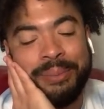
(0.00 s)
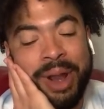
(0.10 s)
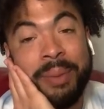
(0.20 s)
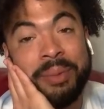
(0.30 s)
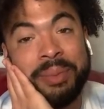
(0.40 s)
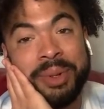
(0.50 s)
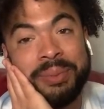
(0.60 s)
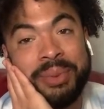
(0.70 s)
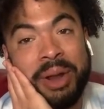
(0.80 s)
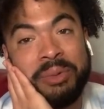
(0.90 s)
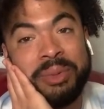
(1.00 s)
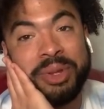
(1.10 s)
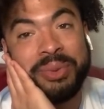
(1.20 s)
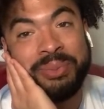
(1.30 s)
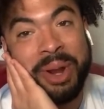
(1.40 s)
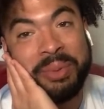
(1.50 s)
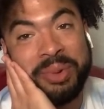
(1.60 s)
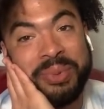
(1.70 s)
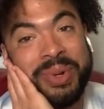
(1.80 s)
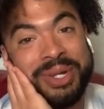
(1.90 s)
Probably
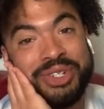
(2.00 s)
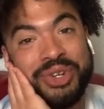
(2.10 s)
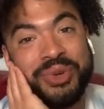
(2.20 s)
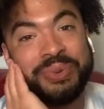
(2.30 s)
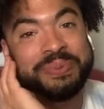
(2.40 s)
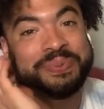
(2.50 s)
was you.